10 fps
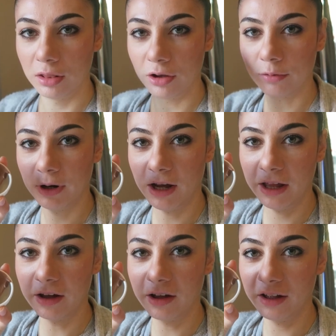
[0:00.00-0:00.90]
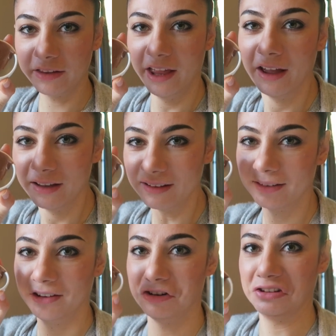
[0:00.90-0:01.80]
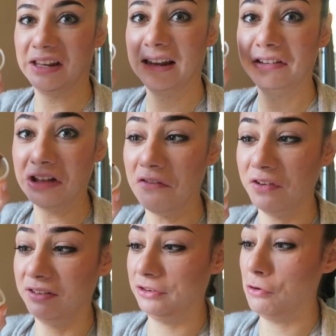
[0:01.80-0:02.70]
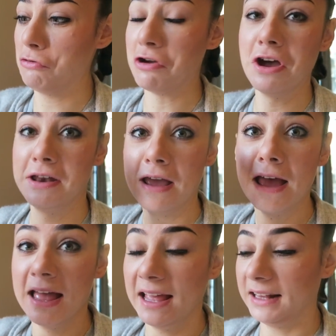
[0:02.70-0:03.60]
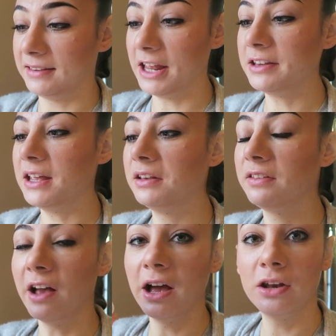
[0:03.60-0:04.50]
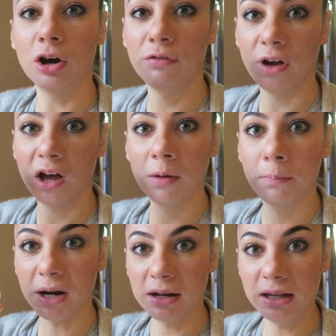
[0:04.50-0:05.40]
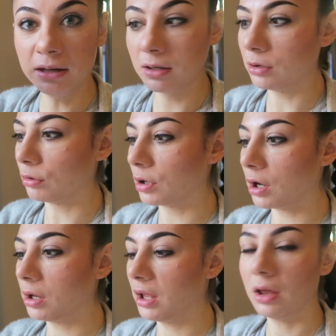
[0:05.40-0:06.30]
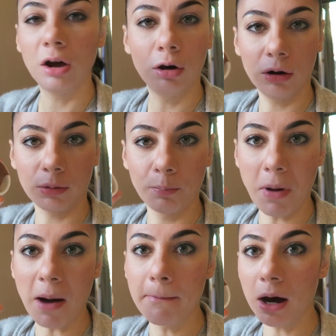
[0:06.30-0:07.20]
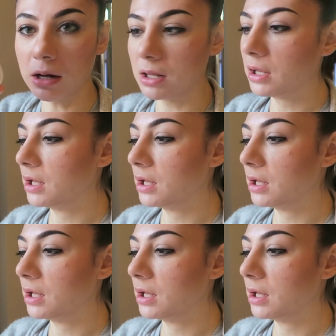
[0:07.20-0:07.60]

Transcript: Look what I got. Seriously, this stuff is so good. It's like the inside of a praline or like uh, a, a, a bun.